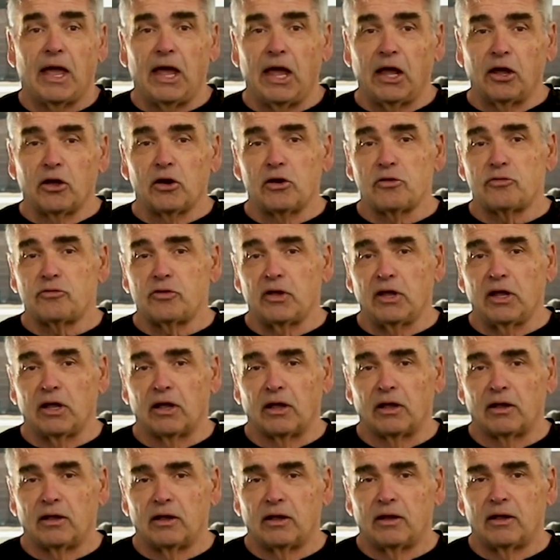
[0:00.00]
Hey, good to see
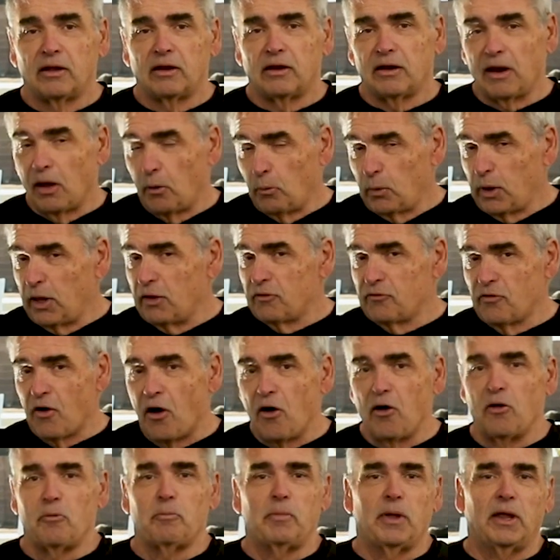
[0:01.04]
you. Now, we have
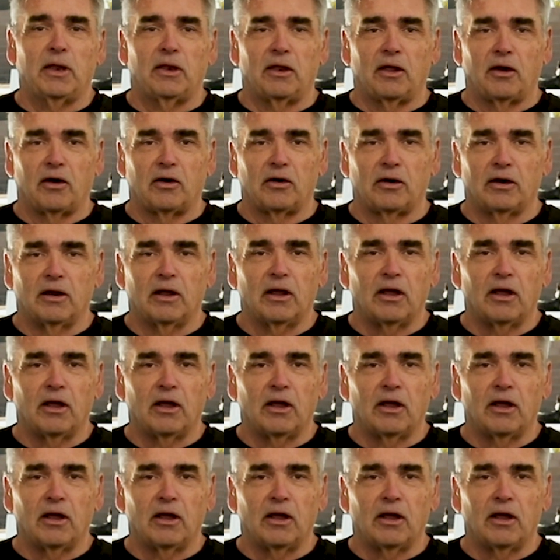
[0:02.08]
all been there.